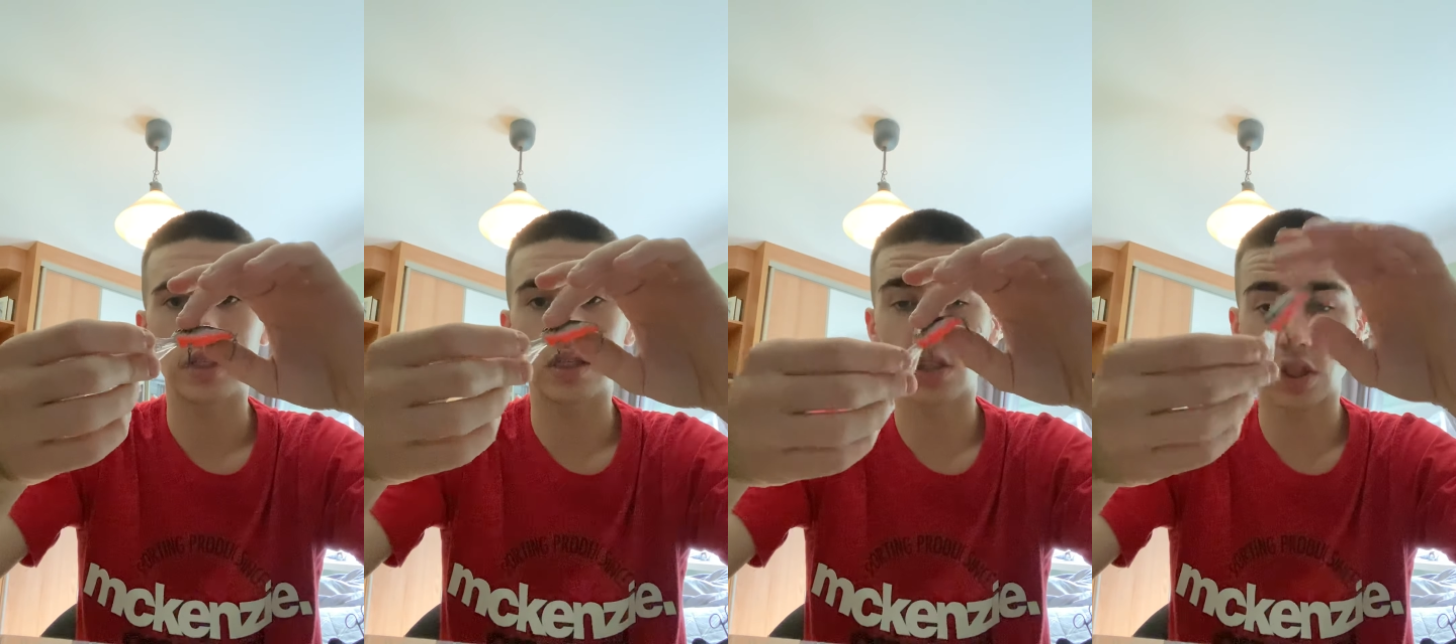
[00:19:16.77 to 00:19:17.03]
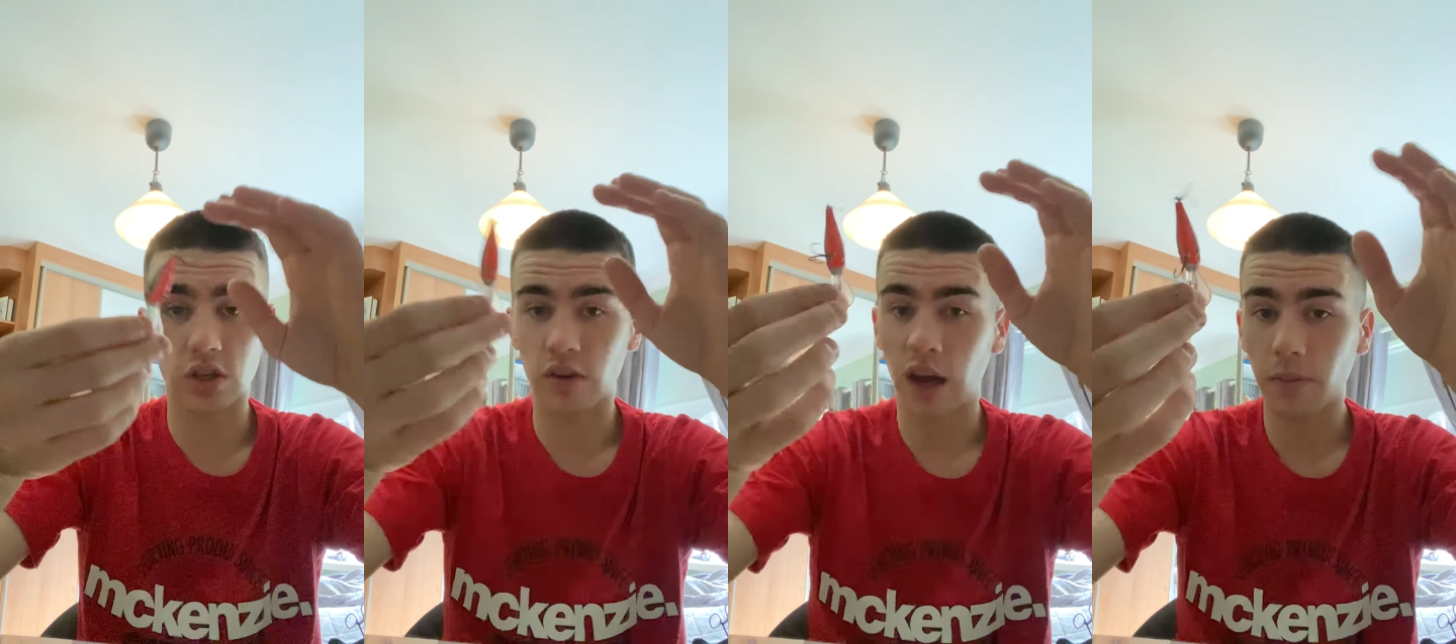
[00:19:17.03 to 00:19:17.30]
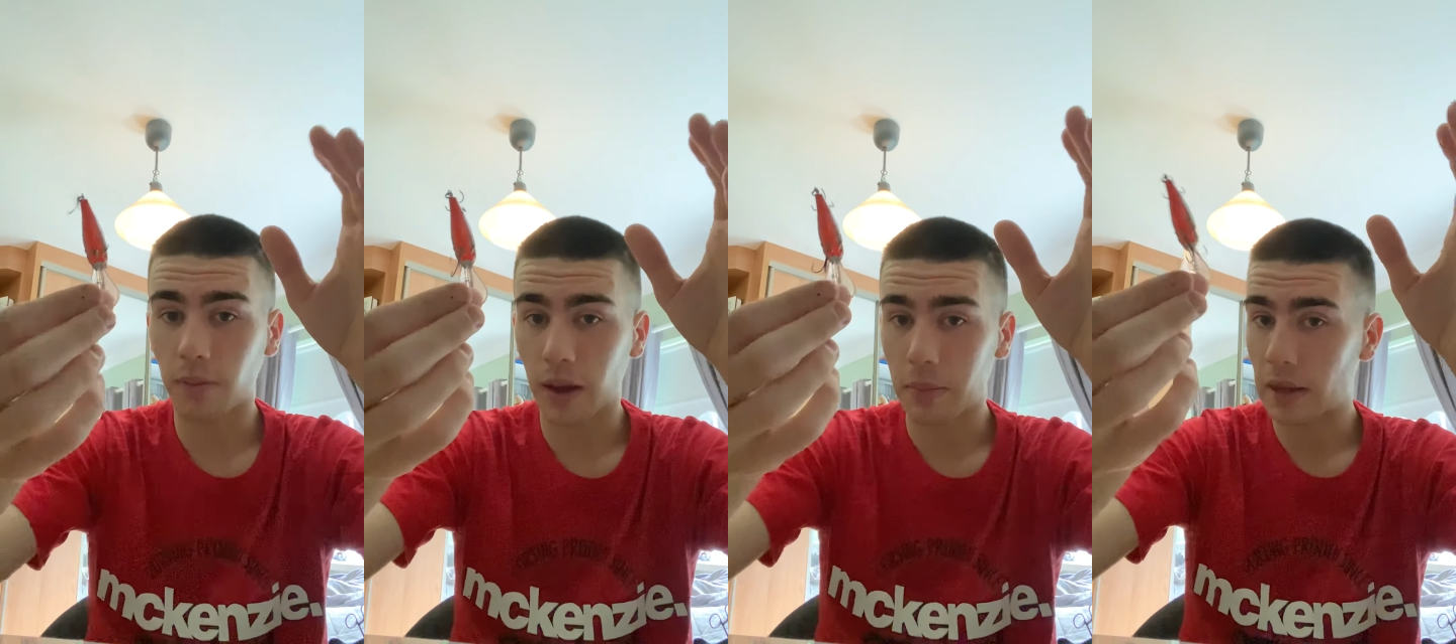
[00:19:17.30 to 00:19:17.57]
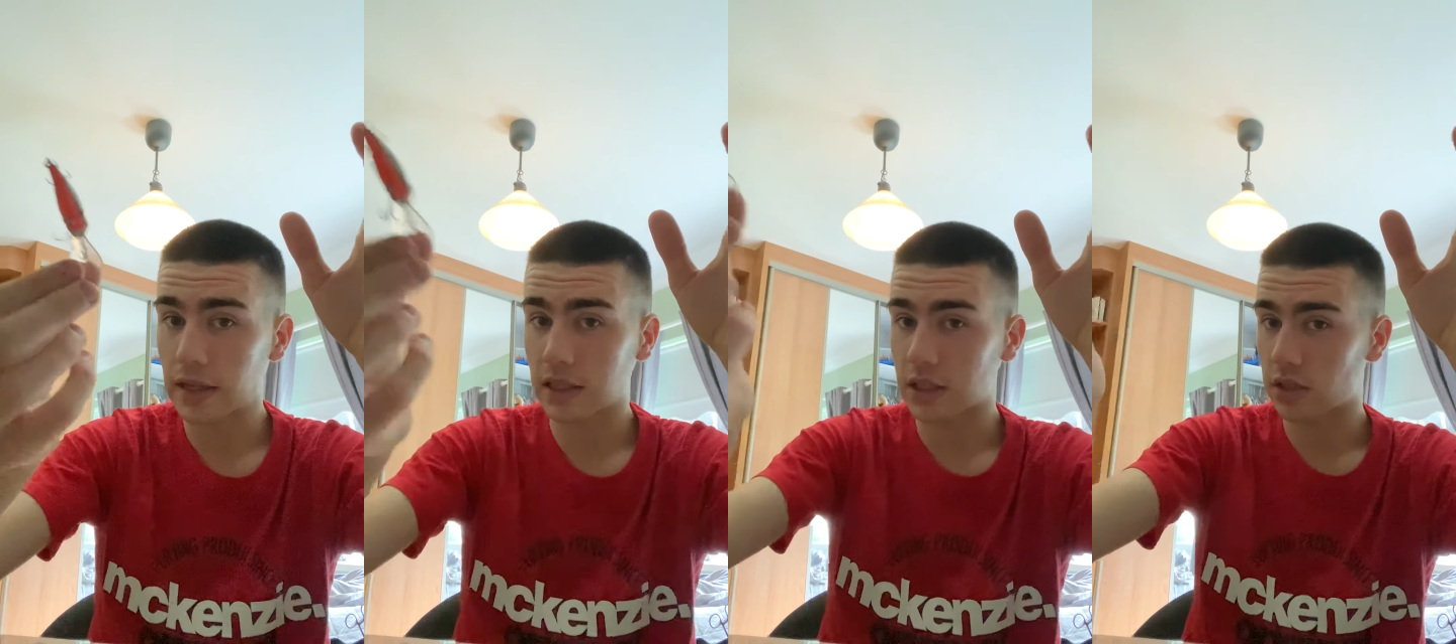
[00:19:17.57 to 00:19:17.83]
just a crankbait
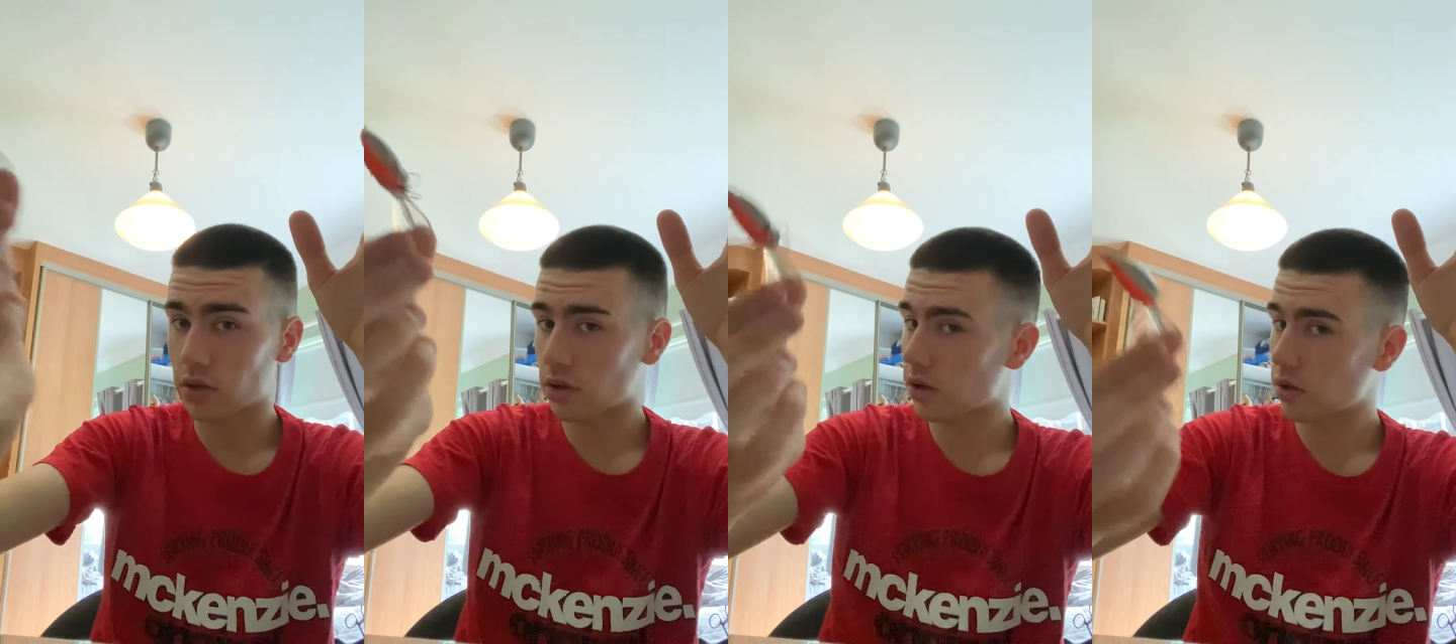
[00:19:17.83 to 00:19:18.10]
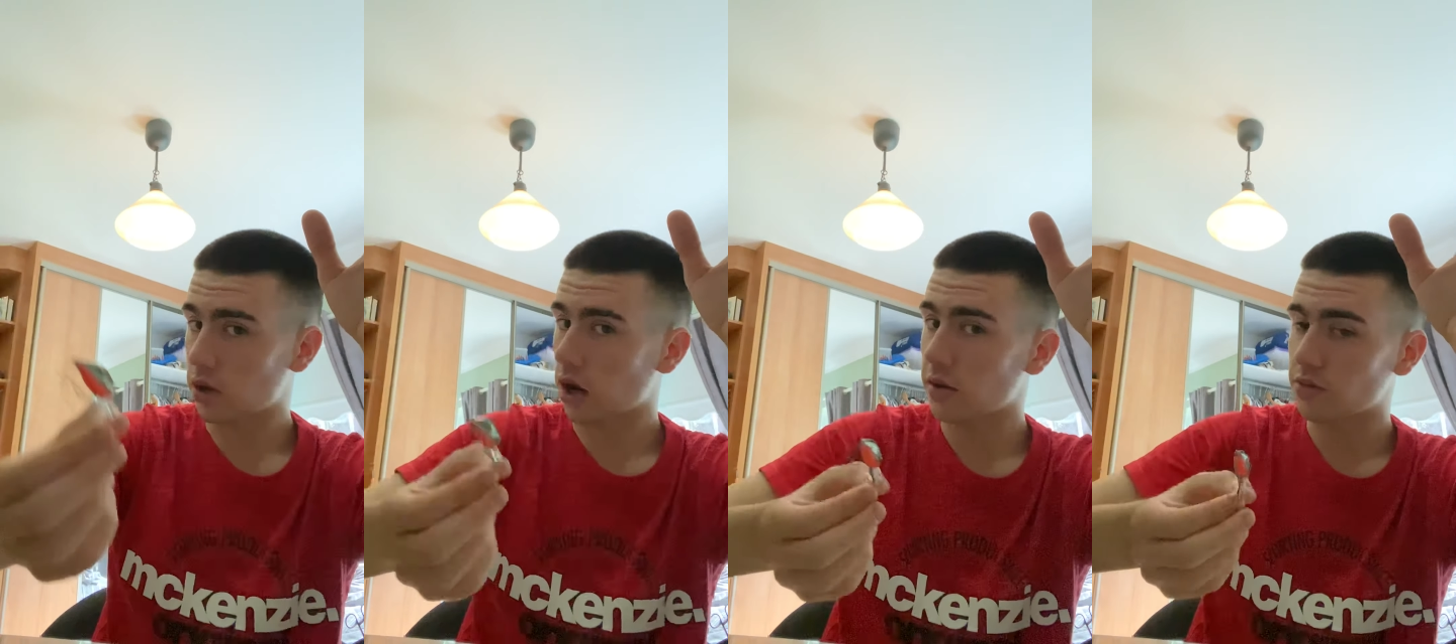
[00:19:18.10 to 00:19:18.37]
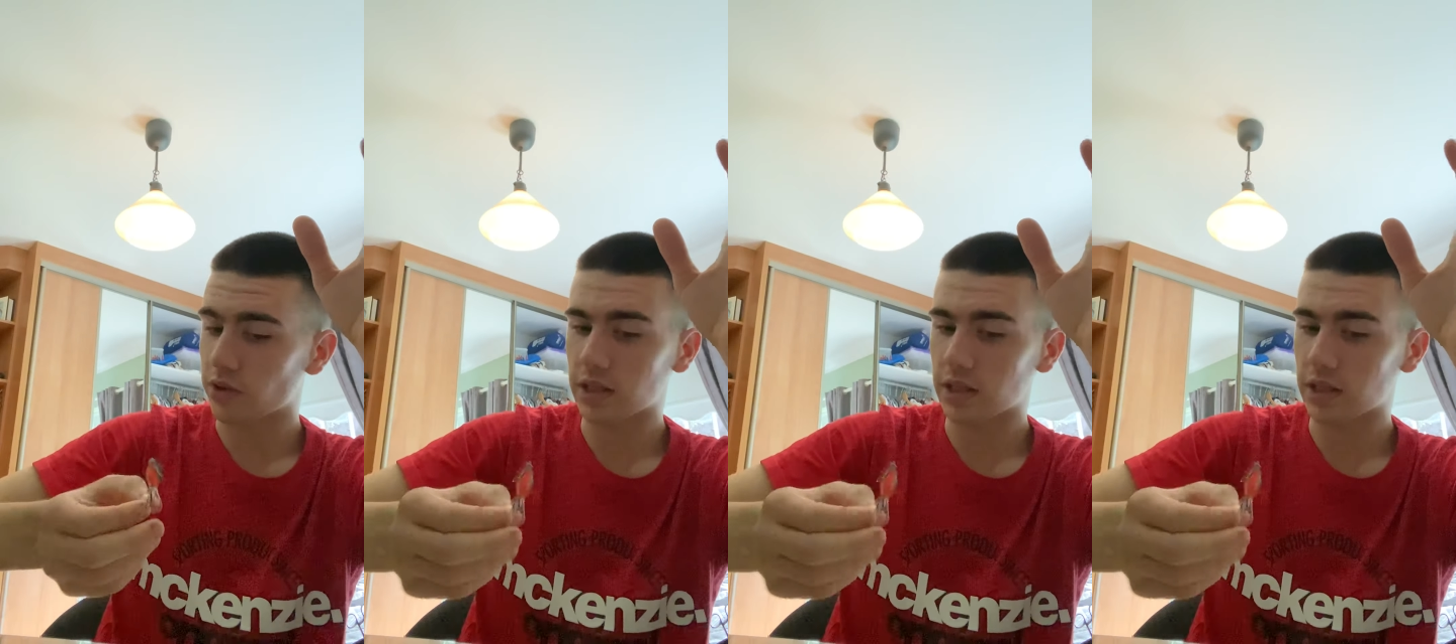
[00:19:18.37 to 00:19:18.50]
basically, so it dives